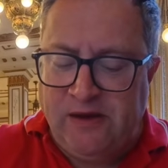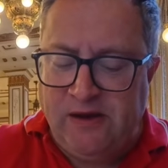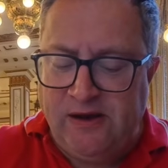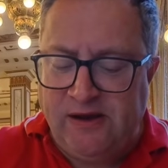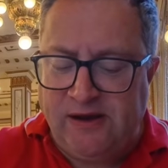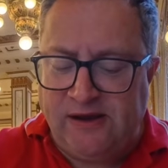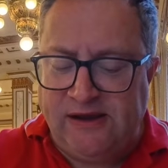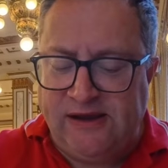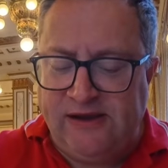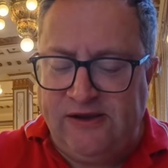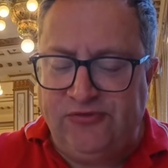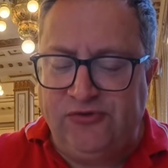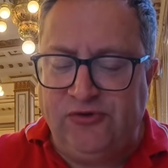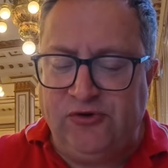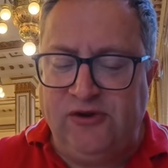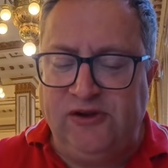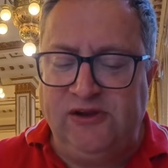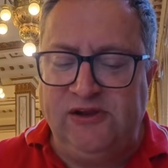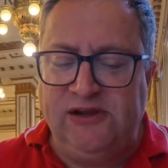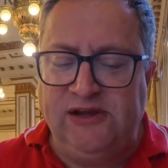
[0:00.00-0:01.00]
And again, it's got
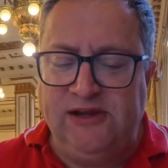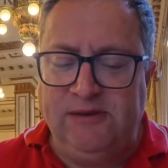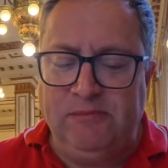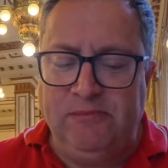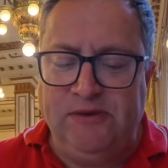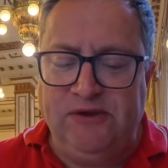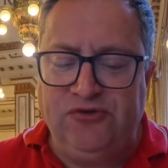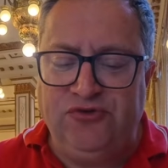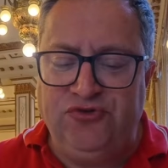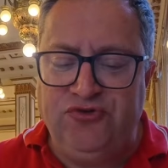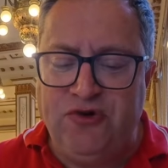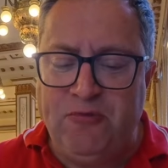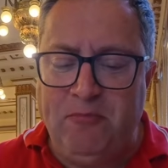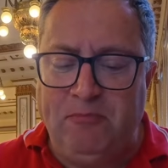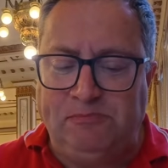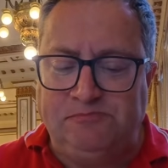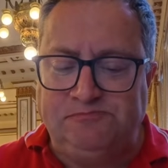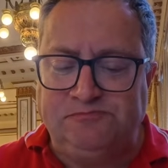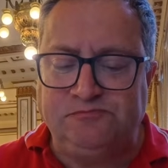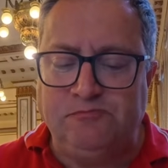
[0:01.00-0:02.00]
a light mixture
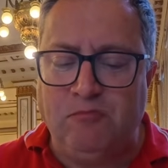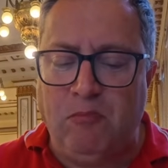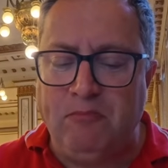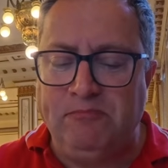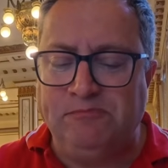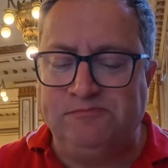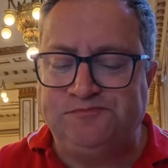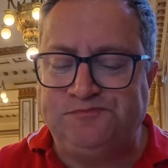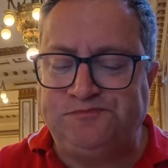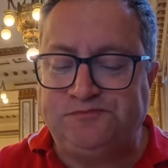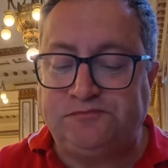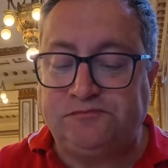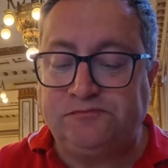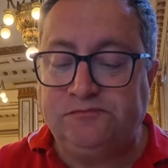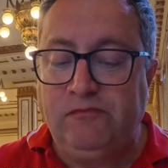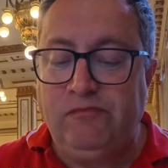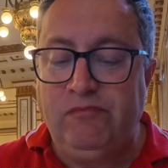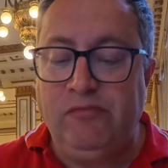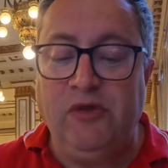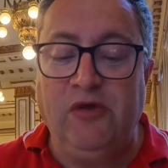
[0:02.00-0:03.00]

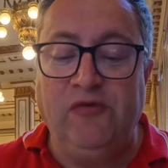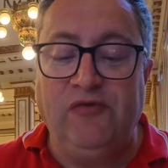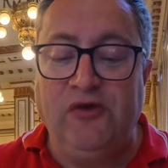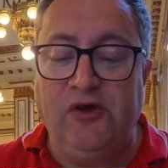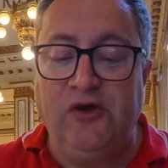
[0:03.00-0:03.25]
of